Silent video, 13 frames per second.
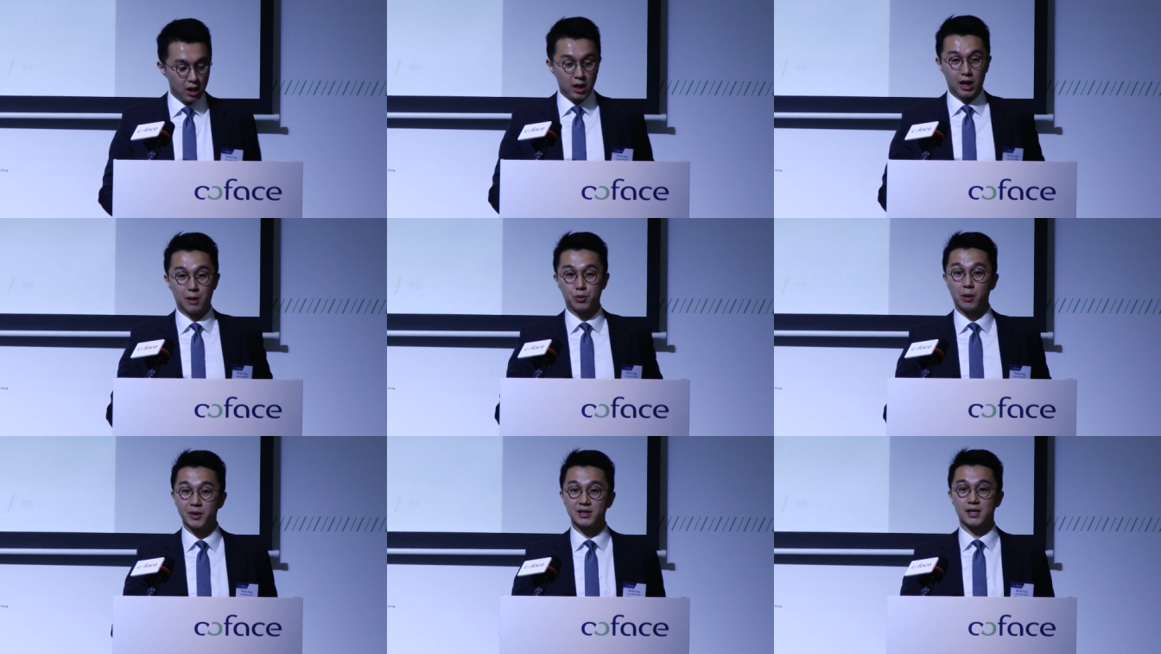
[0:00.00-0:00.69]
Uh,
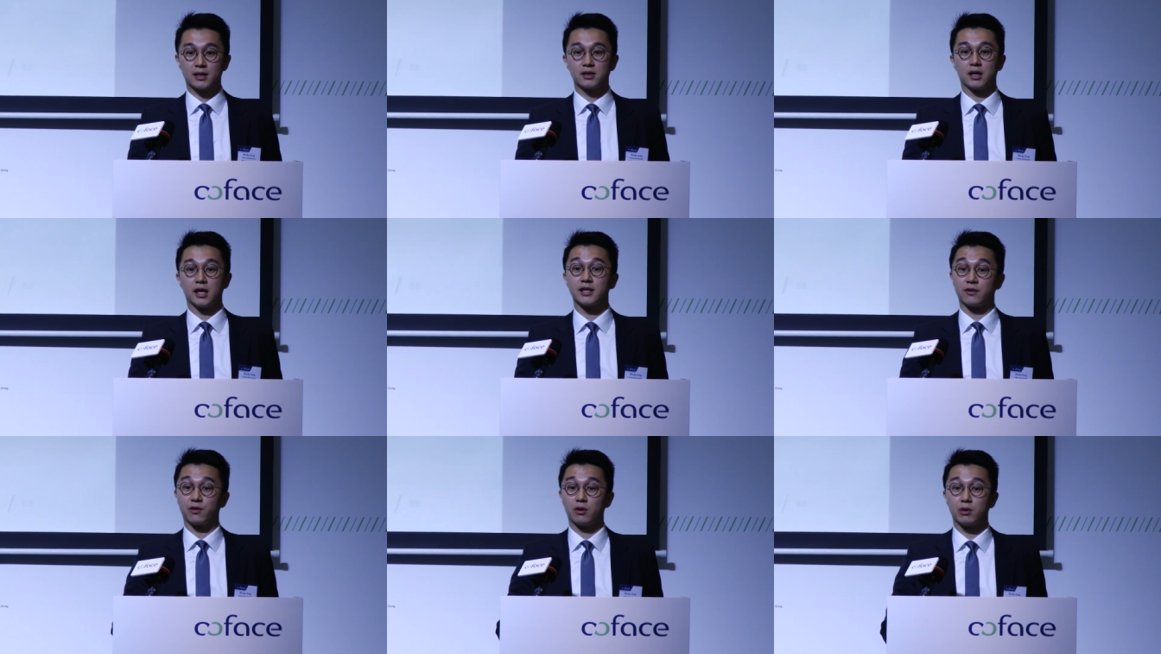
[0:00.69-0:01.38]
property sector
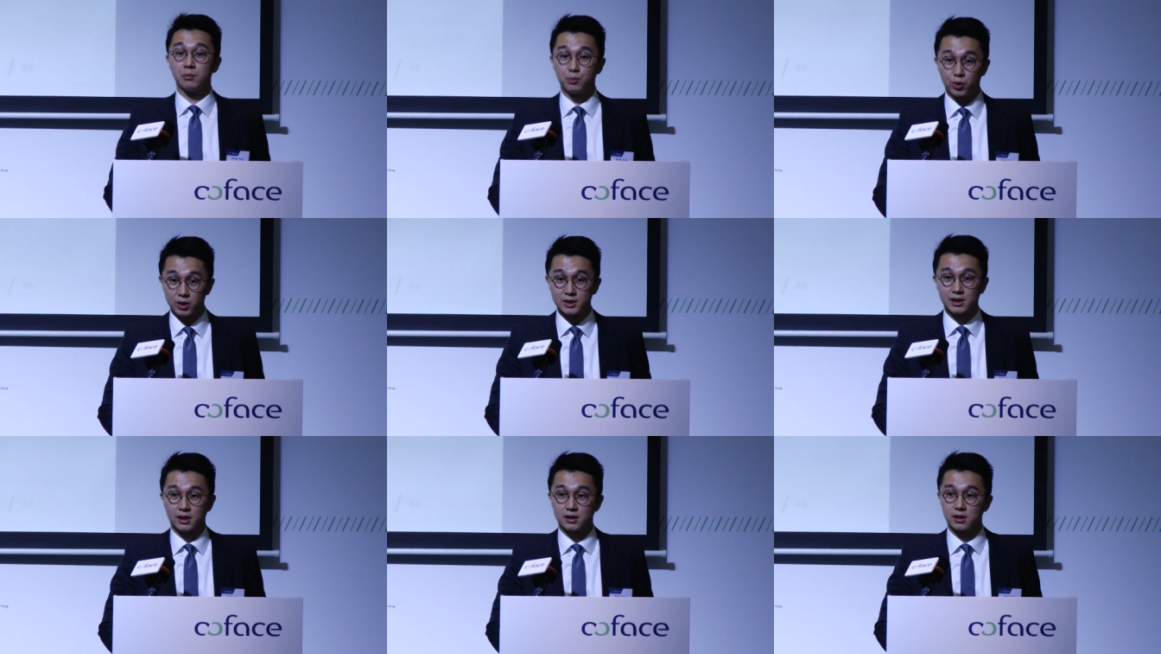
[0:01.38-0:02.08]
is a very
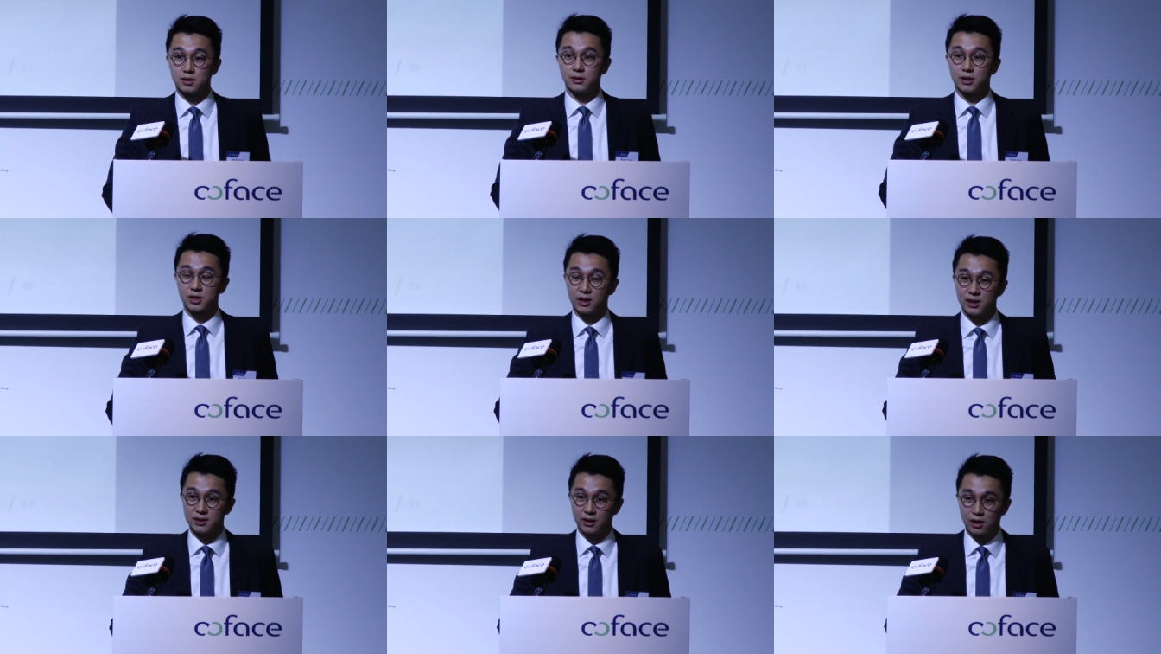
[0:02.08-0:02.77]
important sector to the
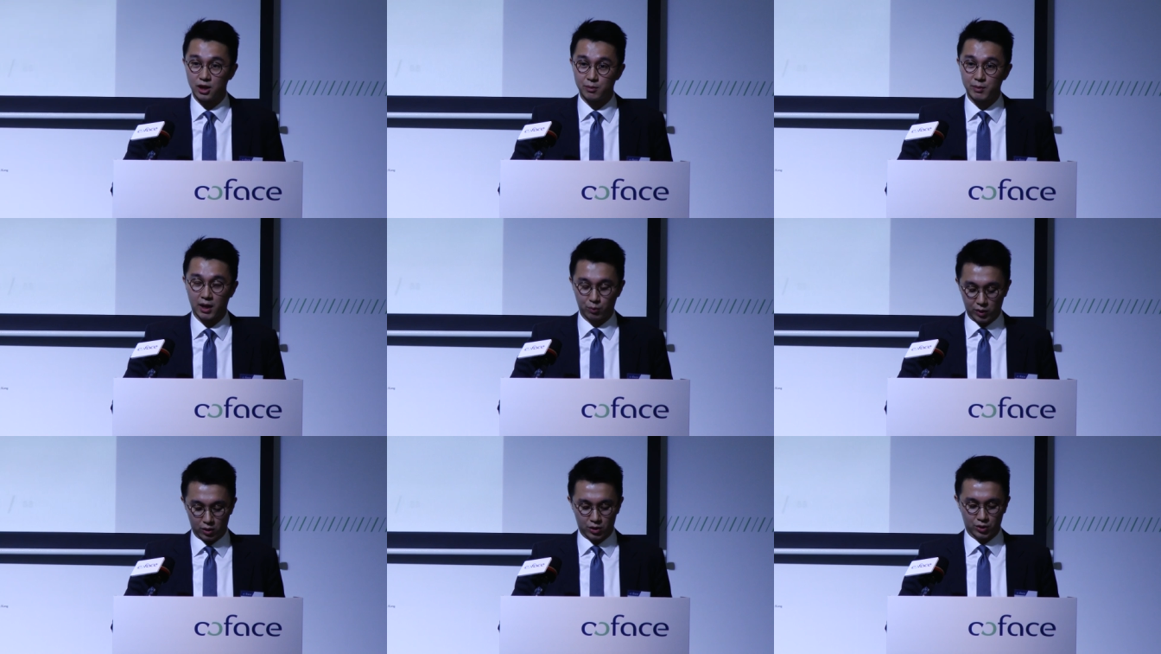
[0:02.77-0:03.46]
Chinese economy,
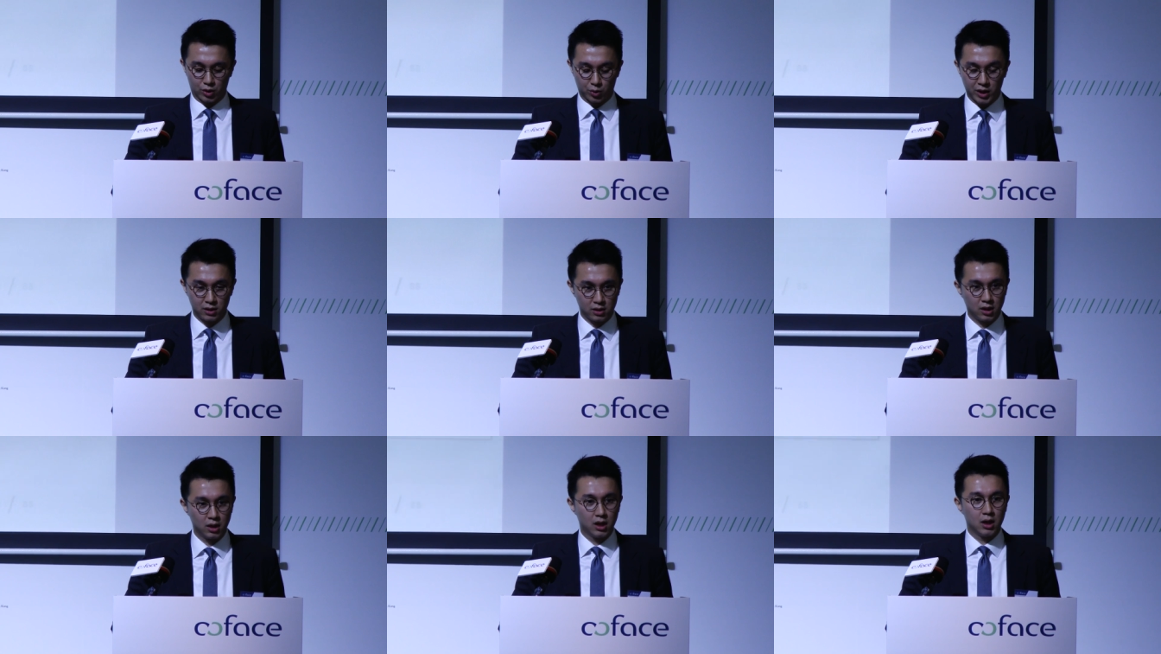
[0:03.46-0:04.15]
and we all know it.
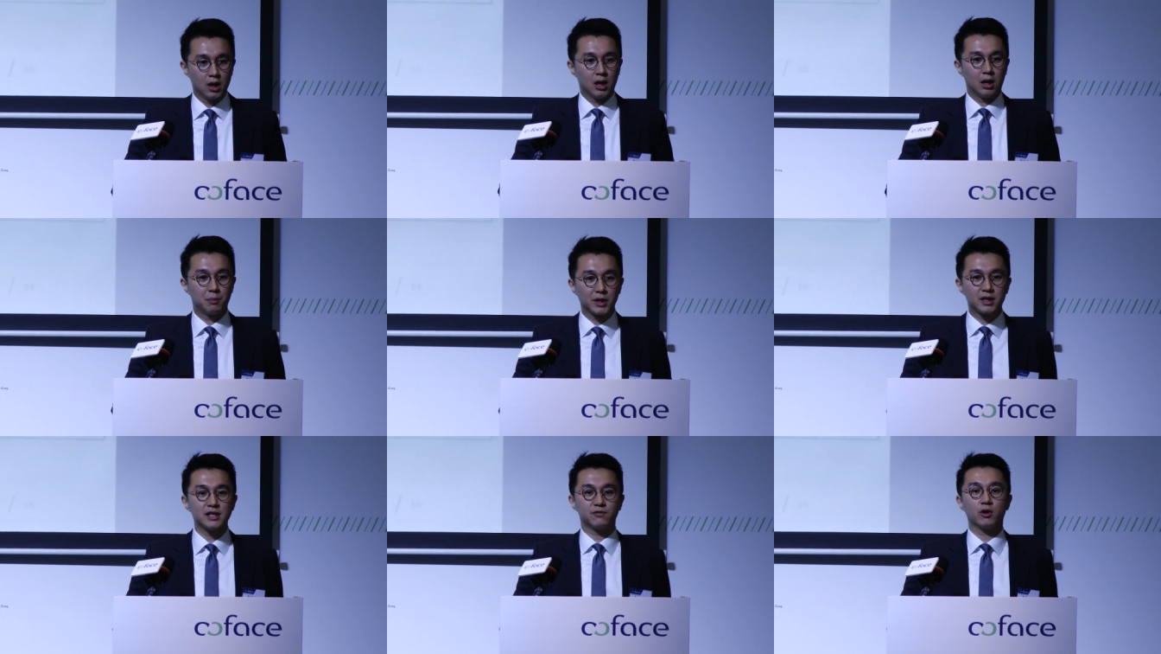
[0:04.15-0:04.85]

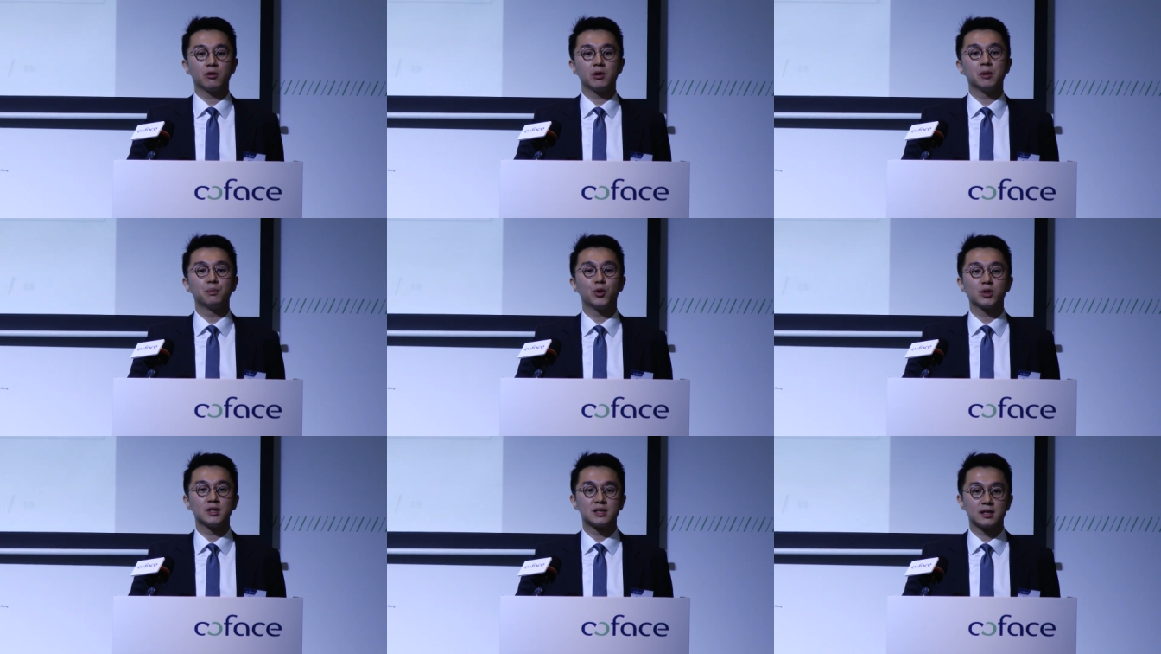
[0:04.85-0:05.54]
But this very
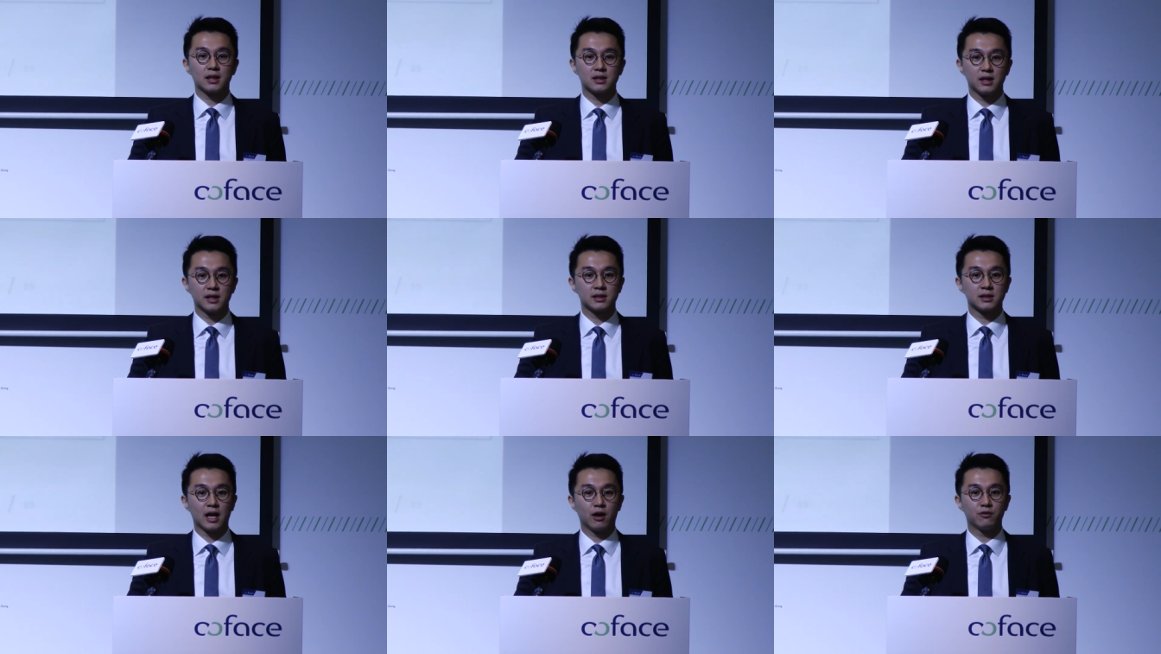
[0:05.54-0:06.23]
important sector
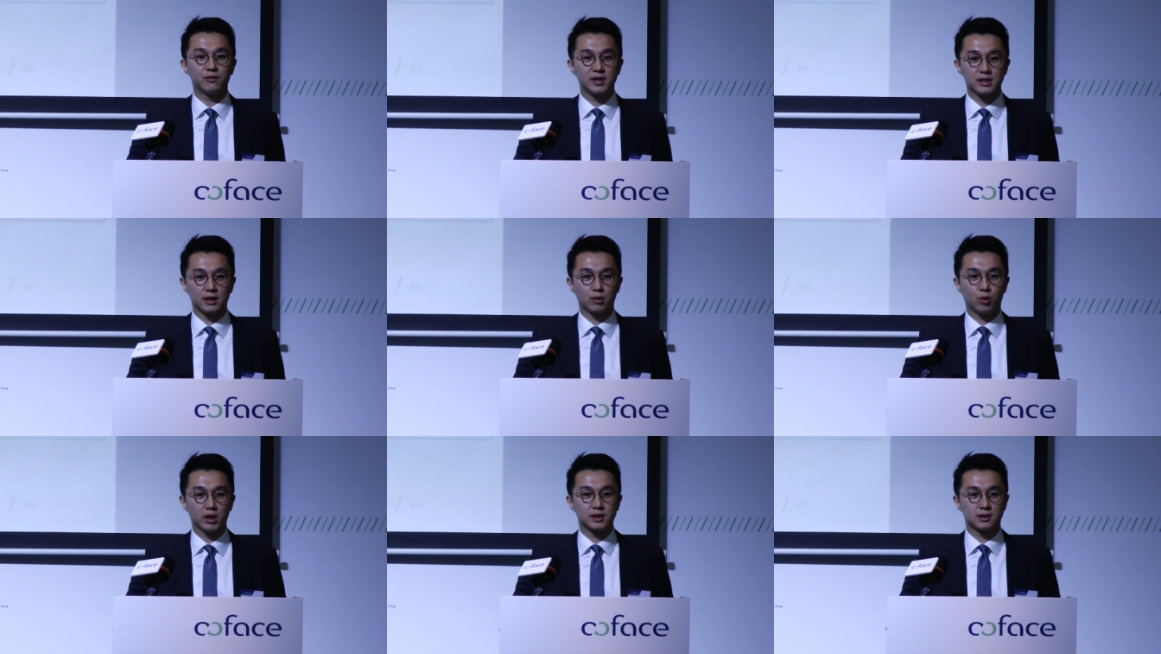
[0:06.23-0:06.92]
is now facing
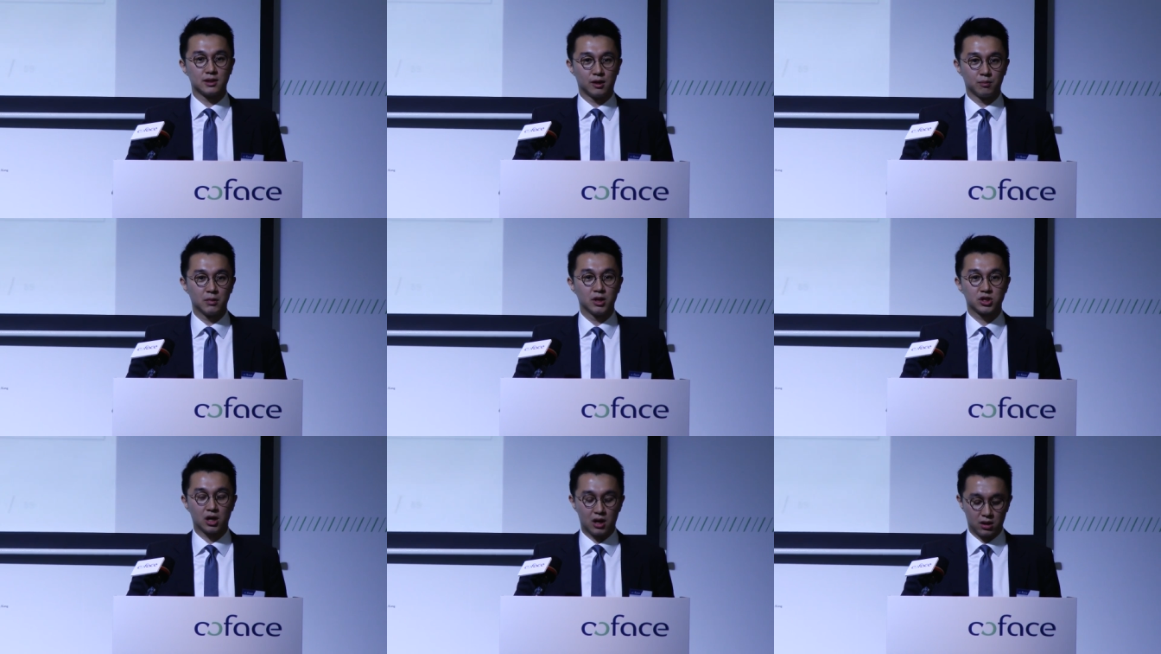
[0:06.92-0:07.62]
quite some
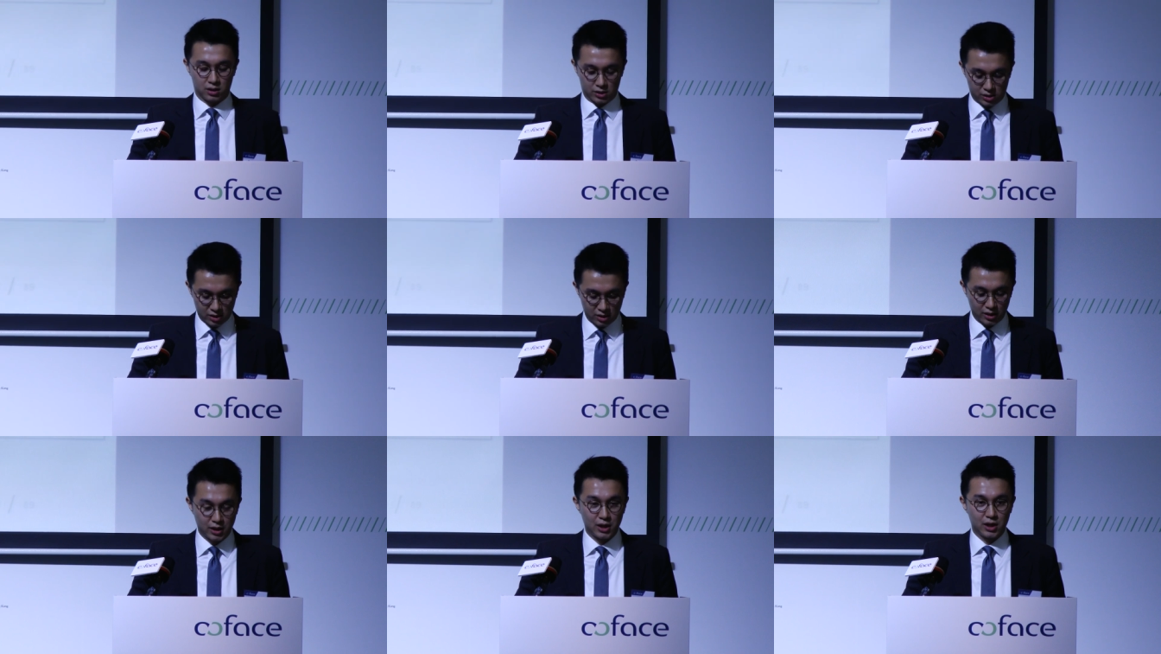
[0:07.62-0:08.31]
challenge.